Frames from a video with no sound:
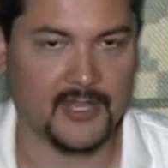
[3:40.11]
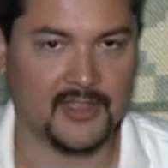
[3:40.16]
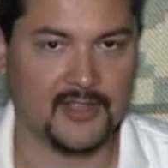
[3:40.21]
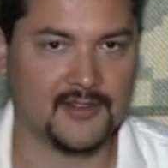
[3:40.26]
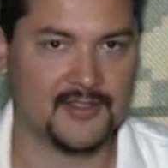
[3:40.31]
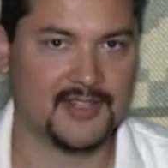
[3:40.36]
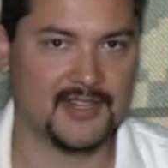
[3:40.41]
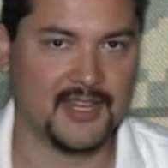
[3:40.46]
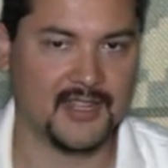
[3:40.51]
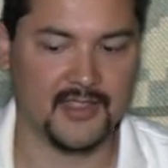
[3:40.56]

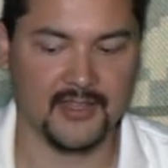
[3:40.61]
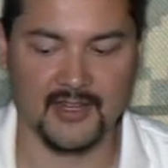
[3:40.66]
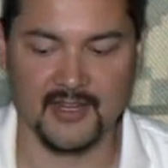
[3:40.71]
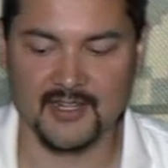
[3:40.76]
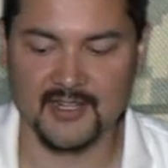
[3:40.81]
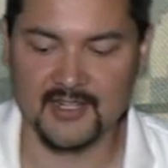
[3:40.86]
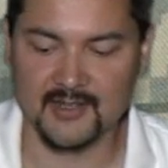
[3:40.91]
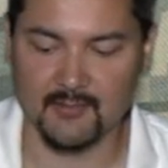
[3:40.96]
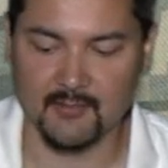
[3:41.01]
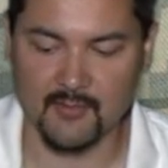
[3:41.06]
There's nothing. It
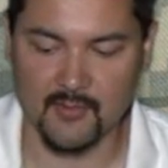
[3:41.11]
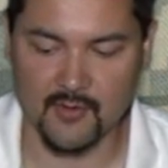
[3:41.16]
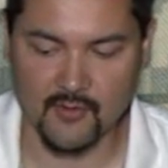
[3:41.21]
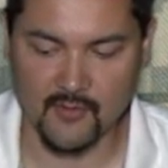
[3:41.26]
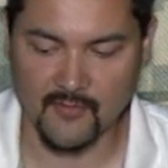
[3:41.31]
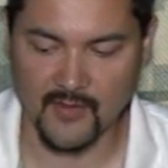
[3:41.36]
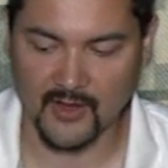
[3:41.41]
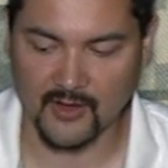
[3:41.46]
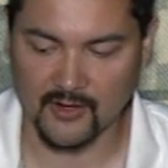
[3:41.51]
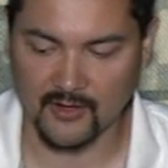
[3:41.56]
doesn't
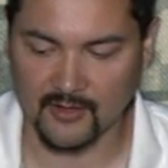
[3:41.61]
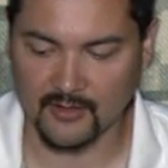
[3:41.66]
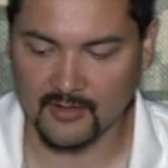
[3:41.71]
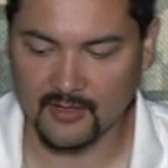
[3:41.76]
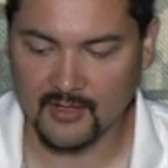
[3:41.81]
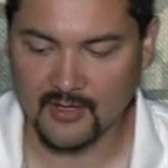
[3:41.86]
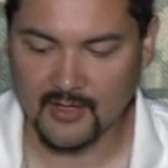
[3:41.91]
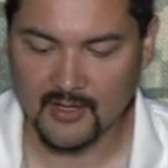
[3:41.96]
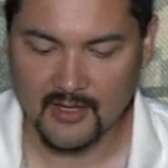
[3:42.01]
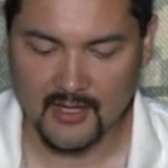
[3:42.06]
move at all,